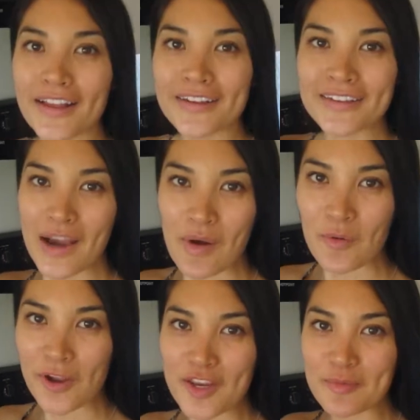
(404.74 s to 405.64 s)
Now I
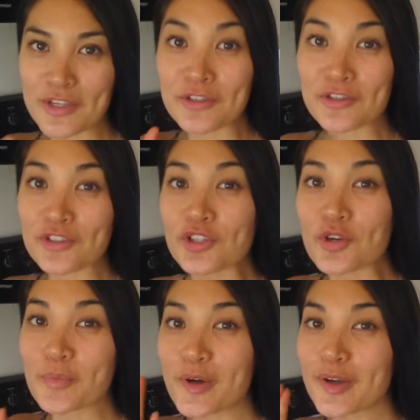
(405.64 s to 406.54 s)
want you to be
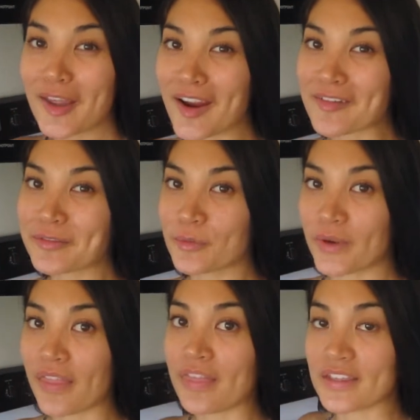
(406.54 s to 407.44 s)
super careful
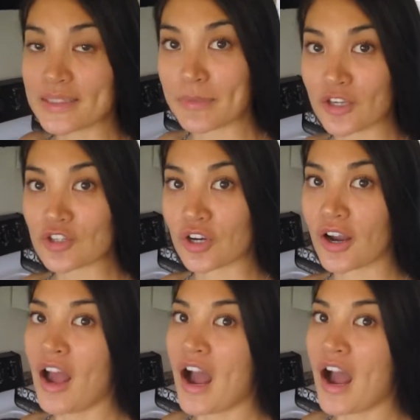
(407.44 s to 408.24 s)
with this mixture.